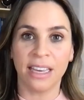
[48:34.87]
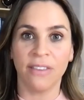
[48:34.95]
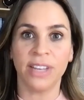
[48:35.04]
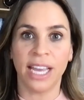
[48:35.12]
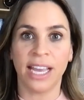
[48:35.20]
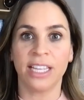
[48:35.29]

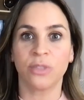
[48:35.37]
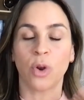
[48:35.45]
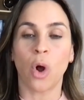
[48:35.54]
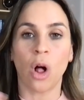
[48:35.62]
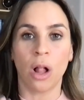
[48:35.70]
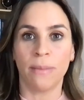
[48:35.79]
evening is when
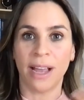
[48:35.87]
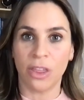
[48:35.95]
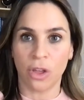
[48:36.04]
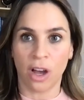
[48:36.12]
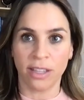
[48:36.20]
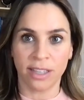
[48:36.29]
all my
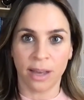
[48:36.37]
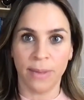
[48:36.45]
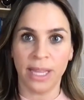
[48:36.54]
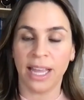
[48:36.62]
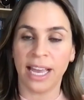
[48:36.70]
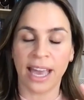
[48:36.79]
thoughts come
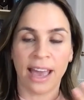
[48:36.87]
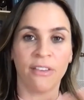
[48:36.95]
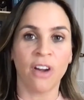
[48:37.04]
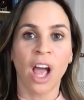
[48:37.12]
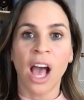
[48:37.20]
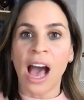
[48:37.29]
in. Like
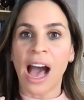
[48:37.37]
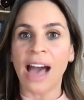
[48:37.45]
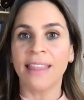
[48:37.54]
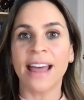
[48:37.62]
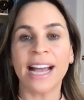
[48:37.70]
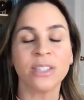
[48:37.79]

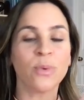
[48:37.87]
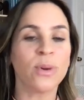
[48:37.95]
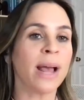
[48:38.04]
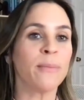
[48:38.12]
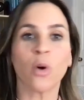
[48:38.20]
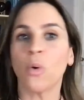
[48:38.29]
that's when
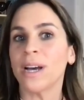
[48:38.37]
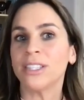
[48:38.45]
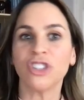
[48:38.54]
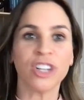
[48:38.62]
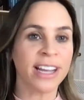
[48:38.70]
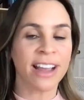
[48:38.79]
I'm
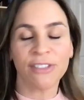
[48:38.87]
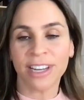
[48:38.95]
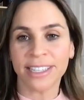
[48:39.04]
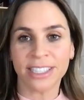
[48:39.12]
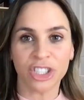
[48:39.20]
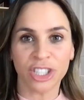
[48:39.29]
questioning every
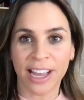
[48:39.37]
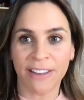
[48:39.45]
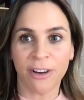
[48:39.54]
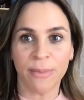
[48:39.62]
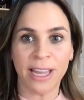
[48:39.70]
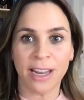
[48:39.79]
decision I
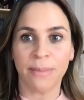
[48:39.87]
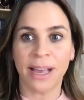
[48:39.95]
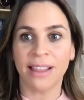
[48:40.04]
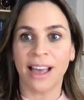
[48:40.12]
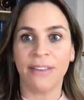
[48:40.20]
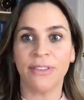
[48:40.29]
ever made in my
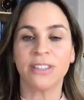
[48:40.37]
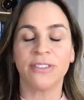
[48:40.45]
life. It's